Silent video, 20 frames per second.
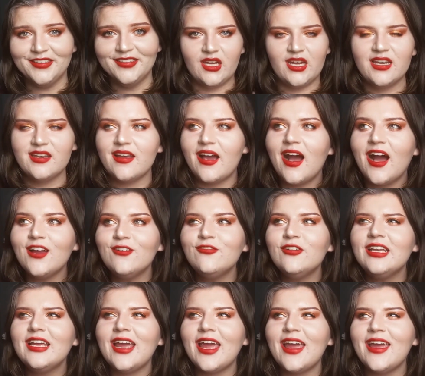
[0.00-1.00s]
And I
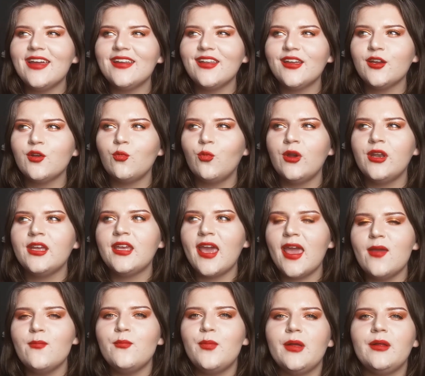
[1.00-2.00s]
really hate like when a
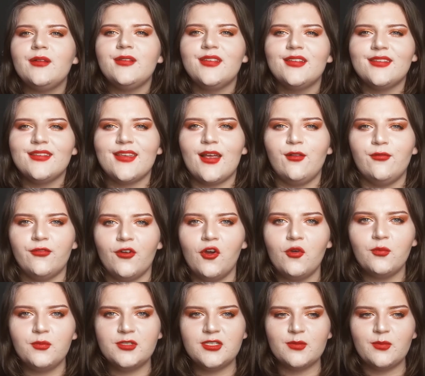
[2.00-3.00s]
game builds itself
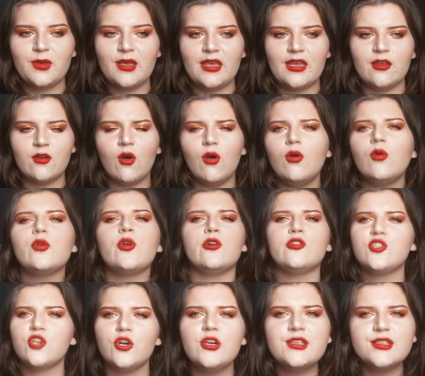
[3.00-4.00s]
up to be, oh, your
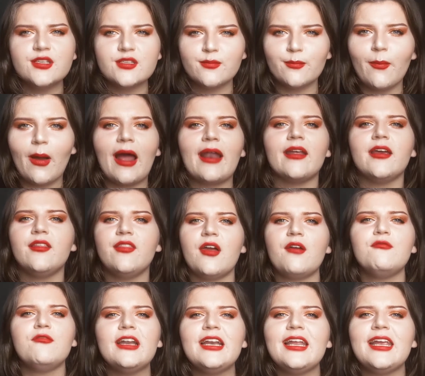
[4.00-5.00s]
choices matter, they're
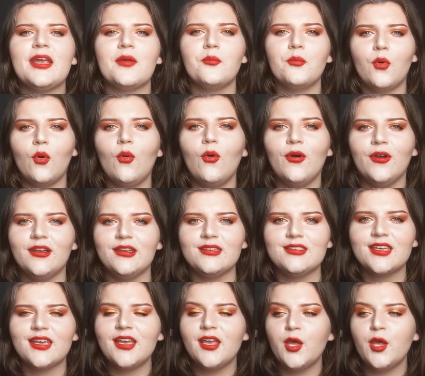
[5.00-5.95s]
really important,